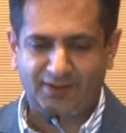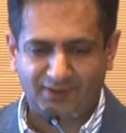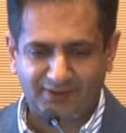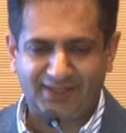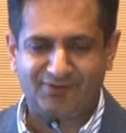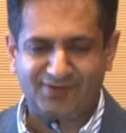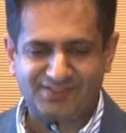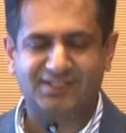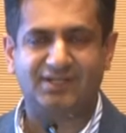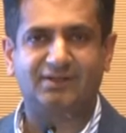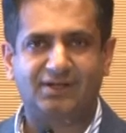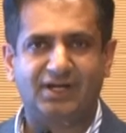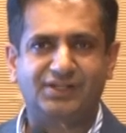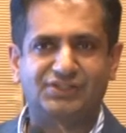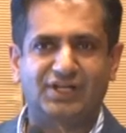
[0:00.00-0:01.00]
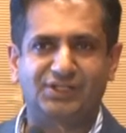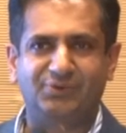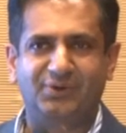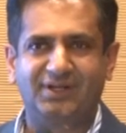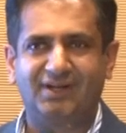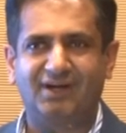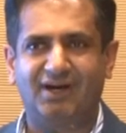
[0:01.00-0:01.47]
there is a
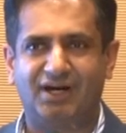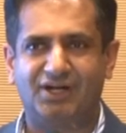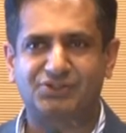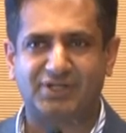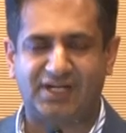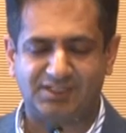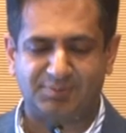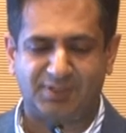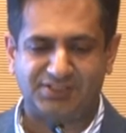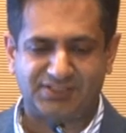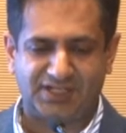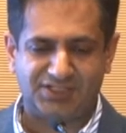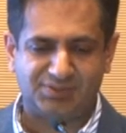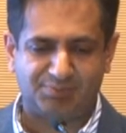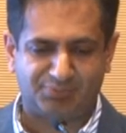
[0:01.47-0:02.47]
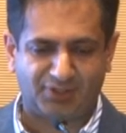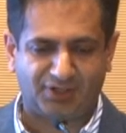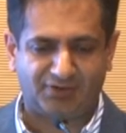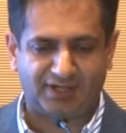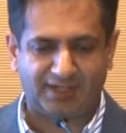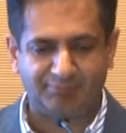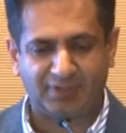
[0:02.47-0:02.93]
genuine heart transplantation
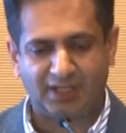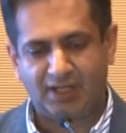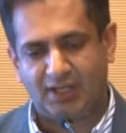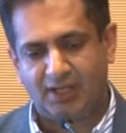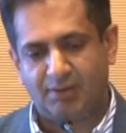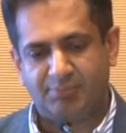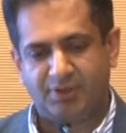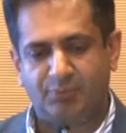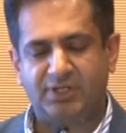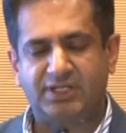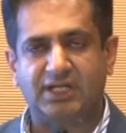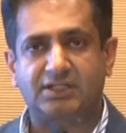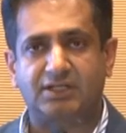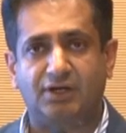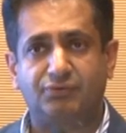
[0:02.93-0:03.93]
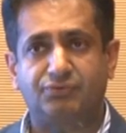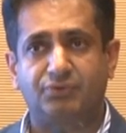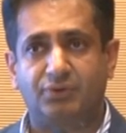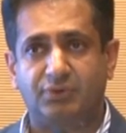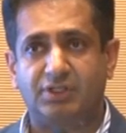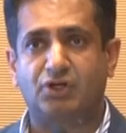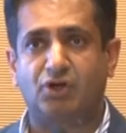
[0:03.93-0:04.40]
program. But we did go
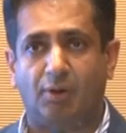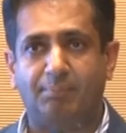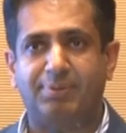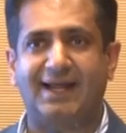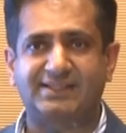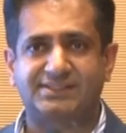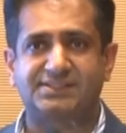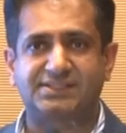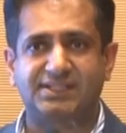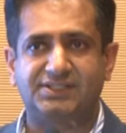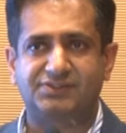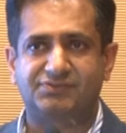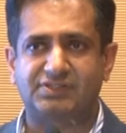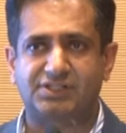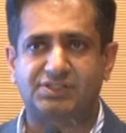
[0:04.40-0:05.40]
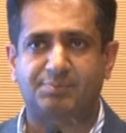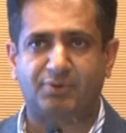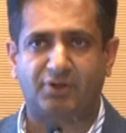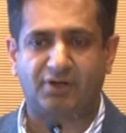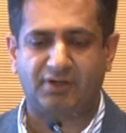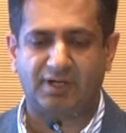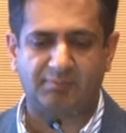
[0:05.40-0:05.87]
through the complexities of such a
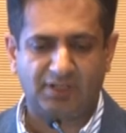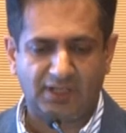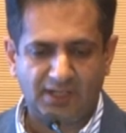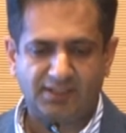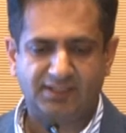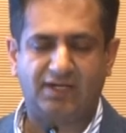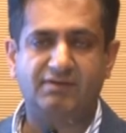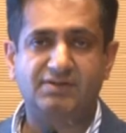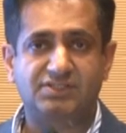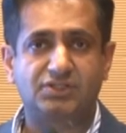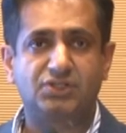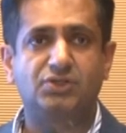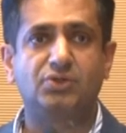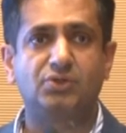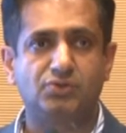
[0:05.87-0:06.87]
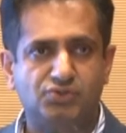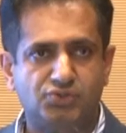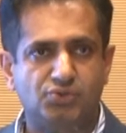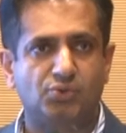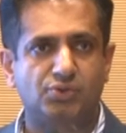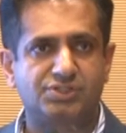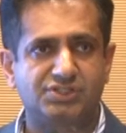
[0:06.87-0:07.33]
program. There is a huge
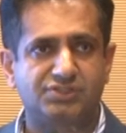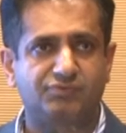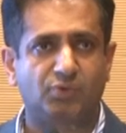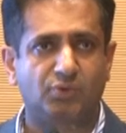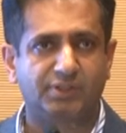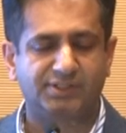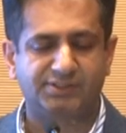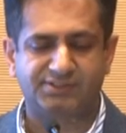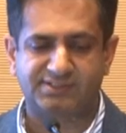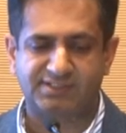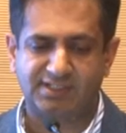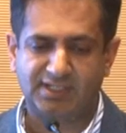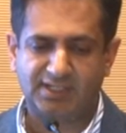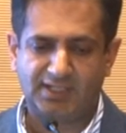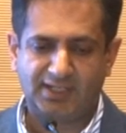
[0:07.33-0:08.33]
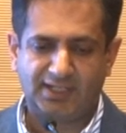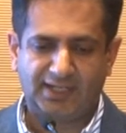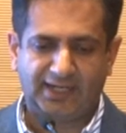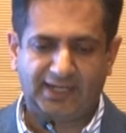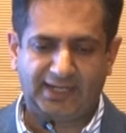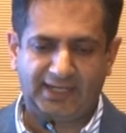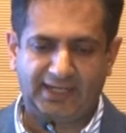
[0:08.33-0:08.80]
shortage of organs,
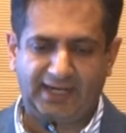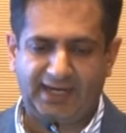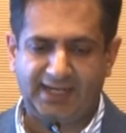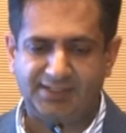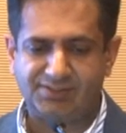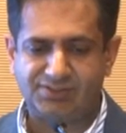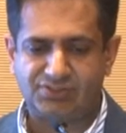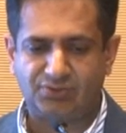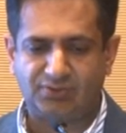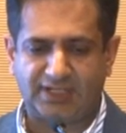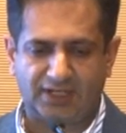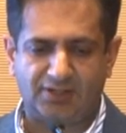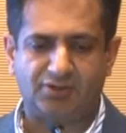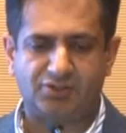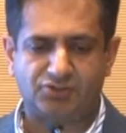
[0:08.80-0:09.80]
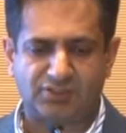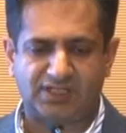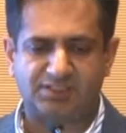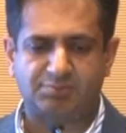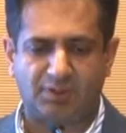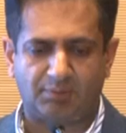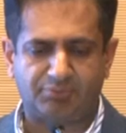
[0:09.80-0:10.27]
and to get on a
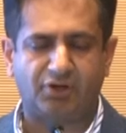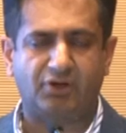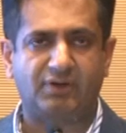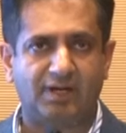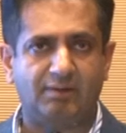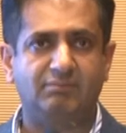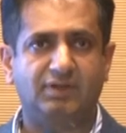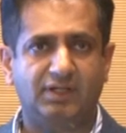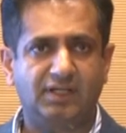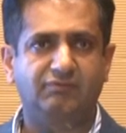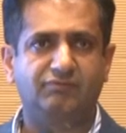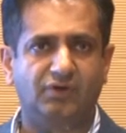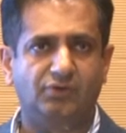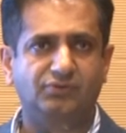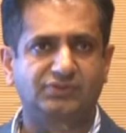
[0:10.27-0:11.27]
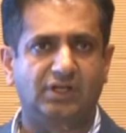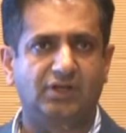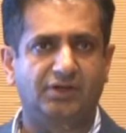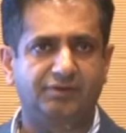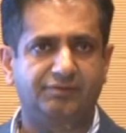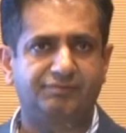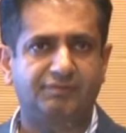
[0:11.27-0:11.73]
transplant program involves a
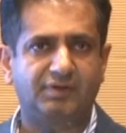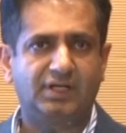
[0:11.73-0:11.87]
lot of